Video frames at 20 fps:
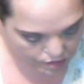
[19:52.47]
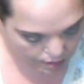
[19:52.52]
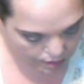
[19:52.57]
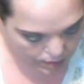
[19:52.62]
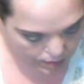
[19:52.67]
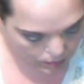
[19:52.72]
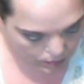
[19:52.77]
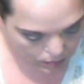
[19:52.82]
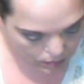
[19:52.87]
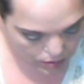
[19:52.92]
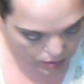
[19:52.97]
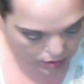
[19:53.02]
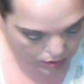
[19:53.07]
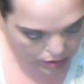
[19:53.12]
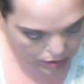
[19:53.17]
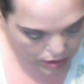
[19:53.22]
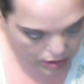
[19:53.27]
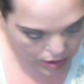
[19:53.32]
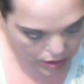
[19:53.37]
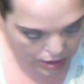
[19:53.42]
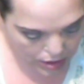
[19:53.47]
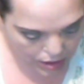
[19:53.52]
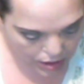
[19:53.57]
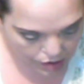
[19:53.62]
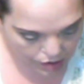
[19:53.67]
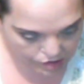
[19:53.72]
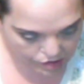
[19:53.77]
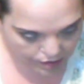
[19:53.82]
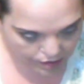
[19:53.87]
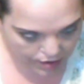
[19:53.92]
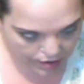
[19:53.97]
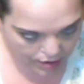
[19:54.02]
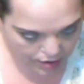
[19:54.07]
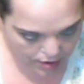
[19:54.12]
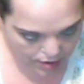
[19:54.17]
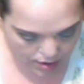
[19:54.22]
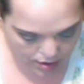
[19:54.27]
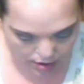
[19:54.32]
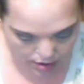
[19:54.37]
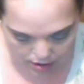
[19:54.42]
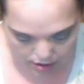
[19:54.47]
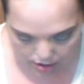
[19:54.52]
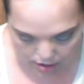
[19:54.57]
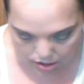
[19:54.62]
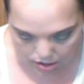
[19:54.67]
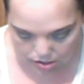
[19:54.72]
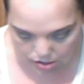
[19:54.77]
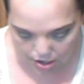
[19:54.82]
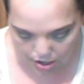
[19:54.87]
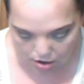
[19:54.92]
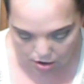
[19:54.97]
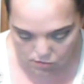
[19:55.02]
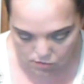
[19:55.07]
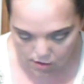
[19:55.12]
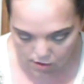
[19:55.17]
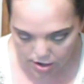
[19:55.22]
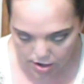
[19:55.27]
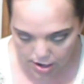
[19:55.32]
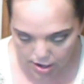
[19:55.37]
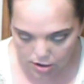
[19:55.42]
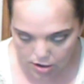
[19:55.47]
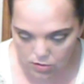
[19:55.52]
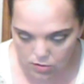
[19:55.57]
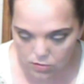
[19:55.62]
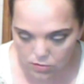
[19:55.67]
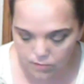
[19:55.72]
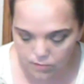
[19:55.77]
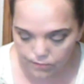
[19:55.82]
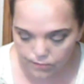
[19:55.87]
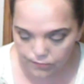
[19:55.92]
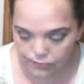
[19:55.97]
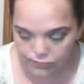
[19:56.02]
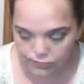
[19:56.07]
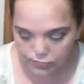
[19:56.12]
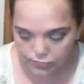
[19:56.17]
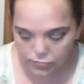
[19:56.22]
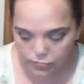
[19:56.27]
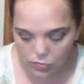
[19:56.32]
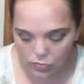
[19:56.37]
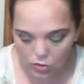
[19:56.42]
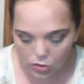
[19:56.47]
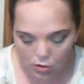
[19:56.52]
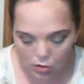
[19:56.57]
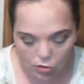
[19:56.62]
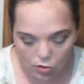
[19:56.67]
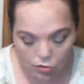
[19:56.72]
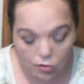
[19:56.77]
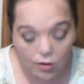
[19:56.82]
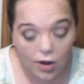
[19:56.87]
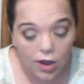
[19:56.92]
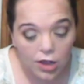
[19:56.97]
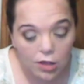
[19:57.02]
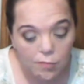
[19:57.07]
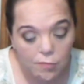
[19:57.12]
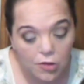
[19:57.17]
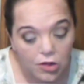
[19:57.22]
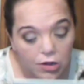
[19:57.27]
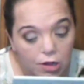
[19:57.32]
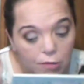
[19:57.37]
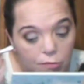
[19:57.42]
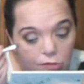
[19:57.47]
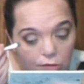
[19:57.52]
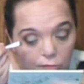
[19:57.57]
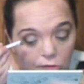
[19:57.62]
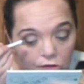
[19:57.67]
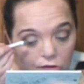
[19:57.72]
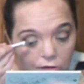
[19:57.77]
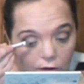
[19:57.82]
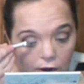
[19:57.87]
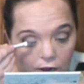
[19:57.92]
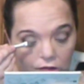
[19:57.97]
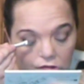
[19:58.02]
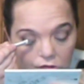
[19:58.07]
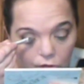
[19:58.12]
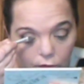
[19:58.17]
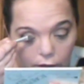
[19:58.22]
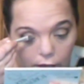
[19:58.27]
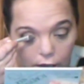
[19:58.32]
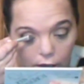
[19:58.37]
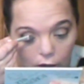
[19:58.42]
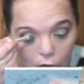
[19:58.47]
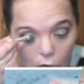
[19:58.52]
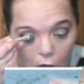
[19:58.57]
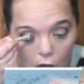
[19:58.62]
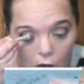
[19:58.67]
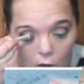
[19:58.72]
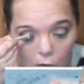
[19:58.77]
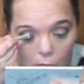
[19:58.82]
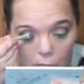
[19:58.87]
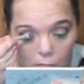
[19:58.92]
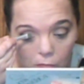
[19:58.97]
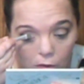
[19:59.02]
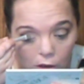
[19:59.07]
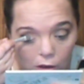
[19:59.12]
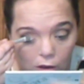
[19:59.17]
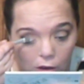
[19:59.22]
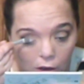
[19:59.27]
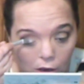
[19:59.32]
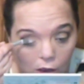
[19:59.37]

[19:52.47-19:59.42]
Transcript: So he's in there right now, trying to build up some strength so he can go home.